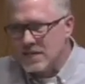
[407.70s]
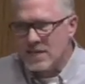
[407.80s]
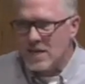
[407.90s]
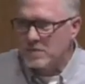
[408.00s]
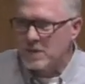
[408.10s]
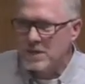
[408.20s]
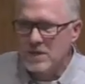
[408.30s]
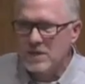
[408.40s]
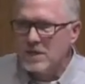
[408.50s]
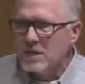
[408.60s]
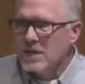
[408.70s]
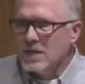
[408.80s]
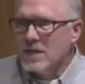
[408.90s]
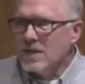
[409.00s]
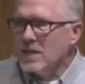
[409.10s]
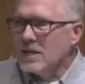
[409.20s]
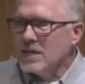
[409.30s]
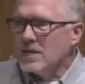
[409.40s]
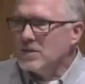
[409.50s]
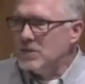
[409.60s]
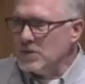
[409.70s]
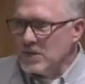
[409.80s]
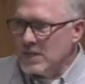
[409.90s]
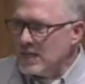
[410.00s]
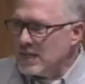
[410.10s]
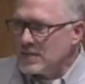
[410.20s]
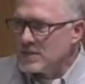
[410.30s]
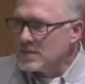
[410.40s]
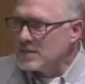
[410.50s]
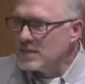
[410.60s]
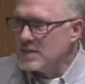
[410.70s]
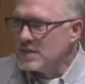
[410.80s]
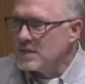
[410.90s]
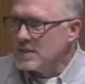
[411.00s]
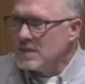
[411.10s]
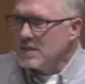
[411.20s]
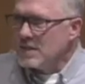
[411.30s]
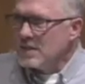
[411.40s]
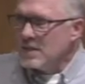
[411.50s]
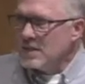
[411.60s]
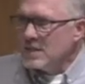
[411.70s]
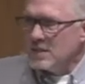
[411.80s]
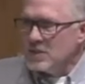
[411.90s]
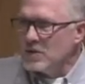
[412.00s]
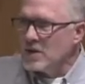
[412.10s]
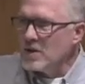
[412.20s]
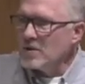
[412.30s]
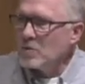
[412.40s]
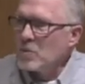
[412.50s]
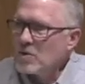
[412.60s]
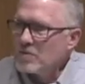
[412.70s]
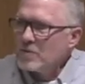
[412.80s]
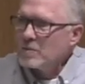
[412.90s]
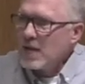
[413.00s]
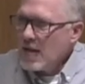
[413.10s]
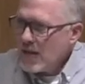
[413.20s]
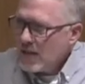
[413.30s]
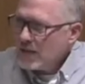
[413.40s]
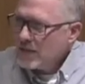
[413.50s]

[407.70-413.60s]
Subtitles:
up here doing this. You're hearing a word from God.